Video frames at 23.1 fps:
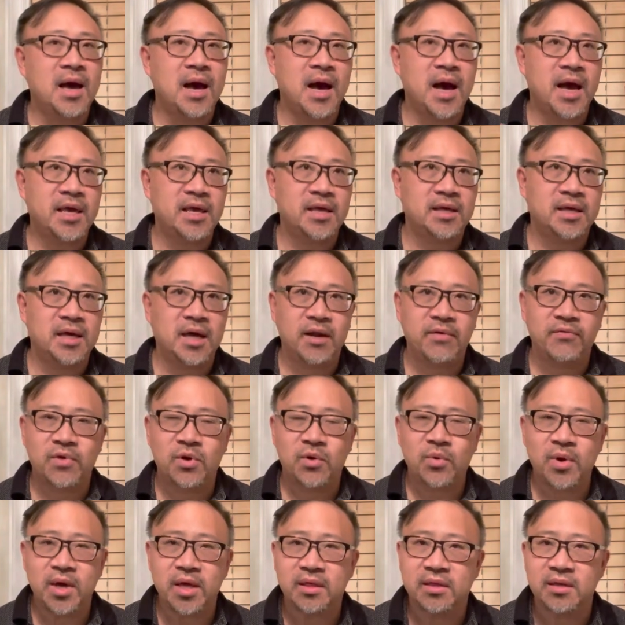I can kind of
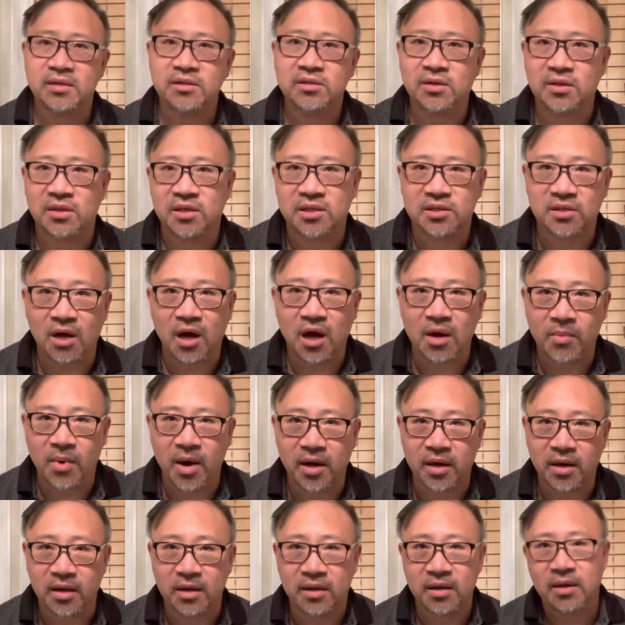equate this to the stock
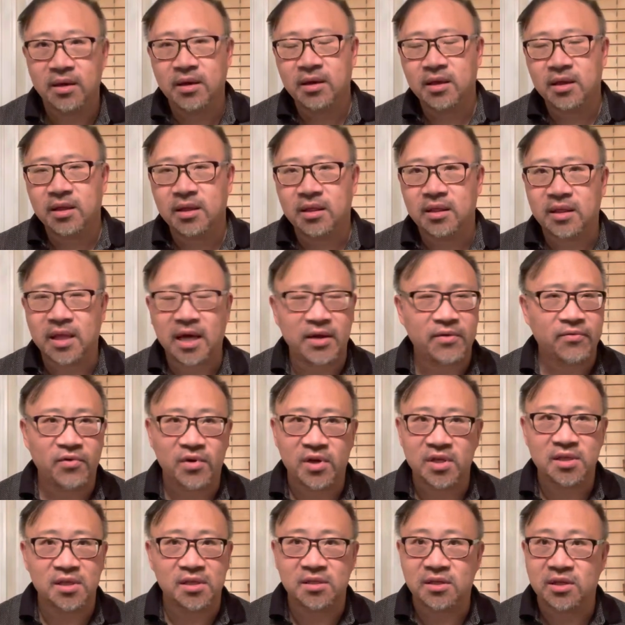market. Like, for
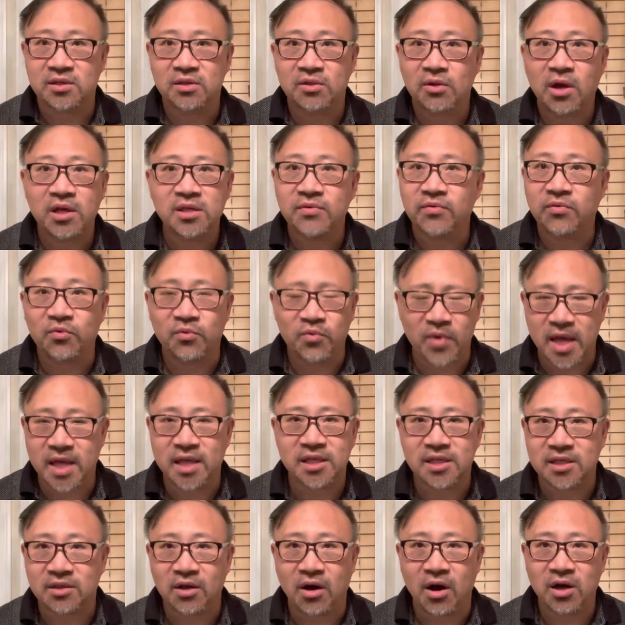instance, there's lots of great
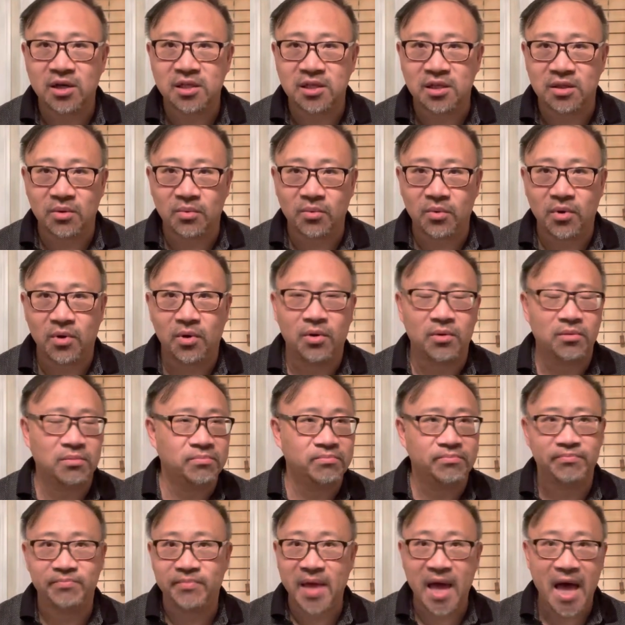stocks in the world
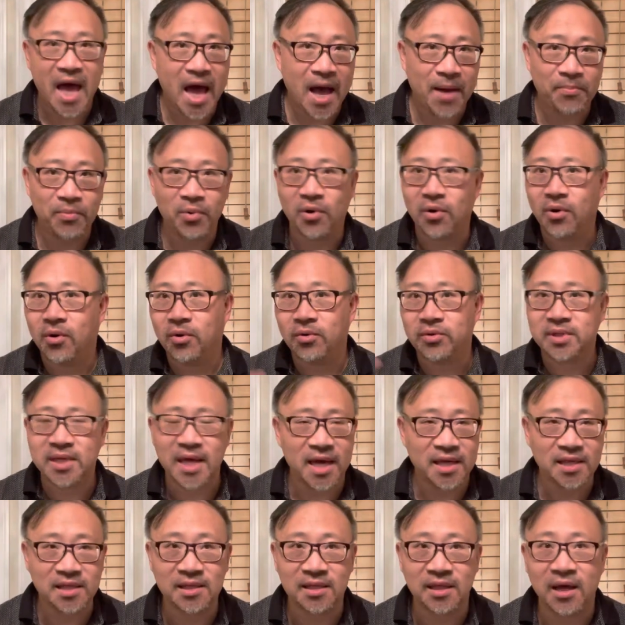Apple,
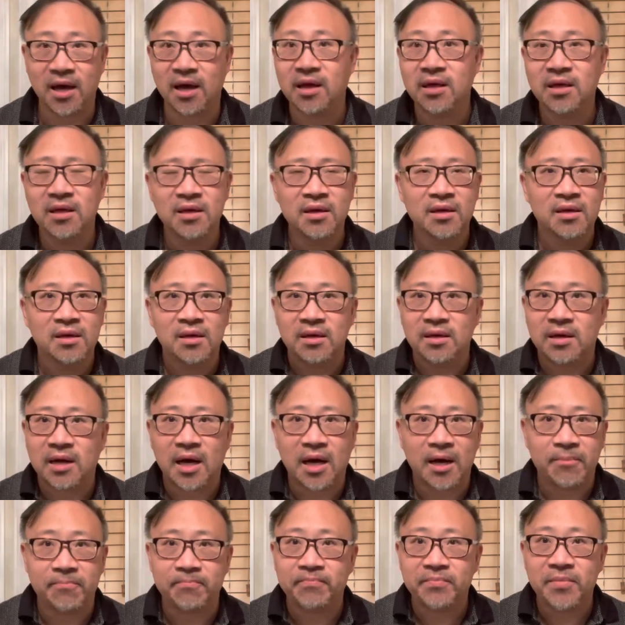Tesla,
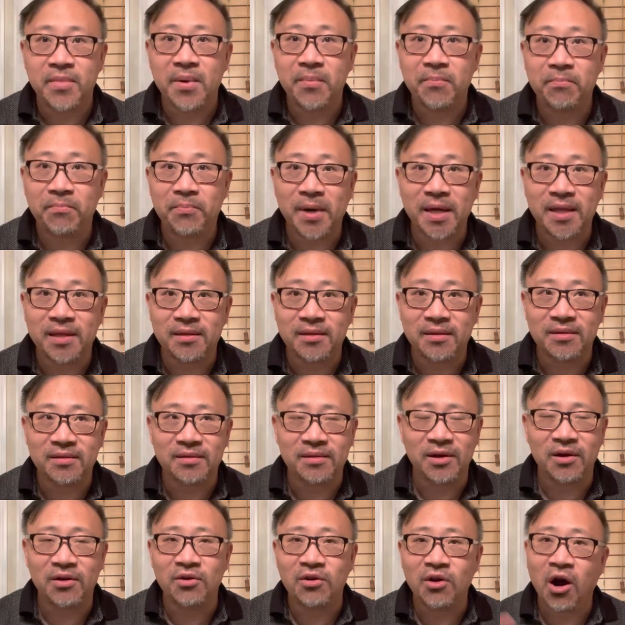um, but
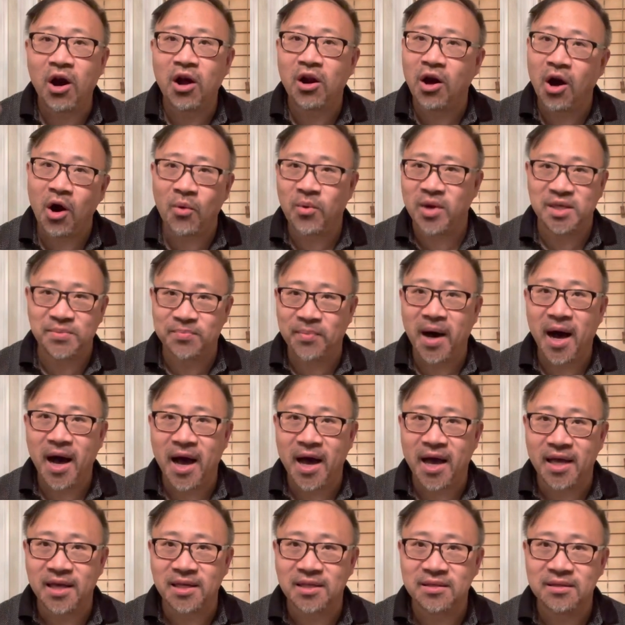they're not always
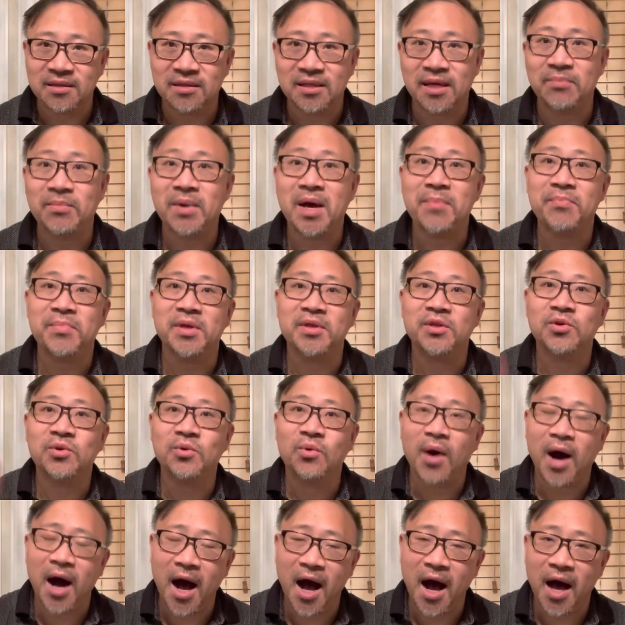buys. They might be too
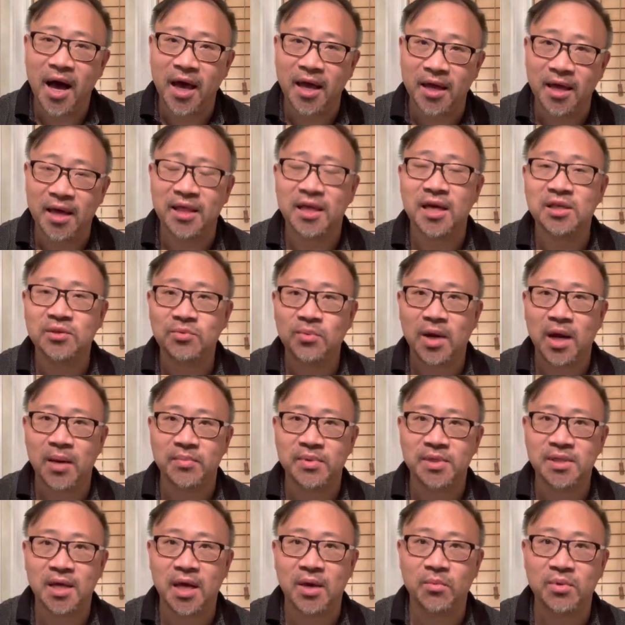high. And that's what I'm
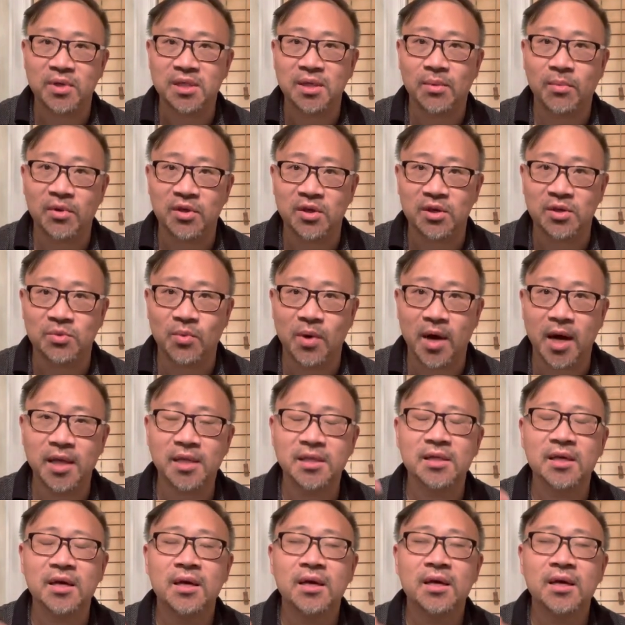saying with some of these wines.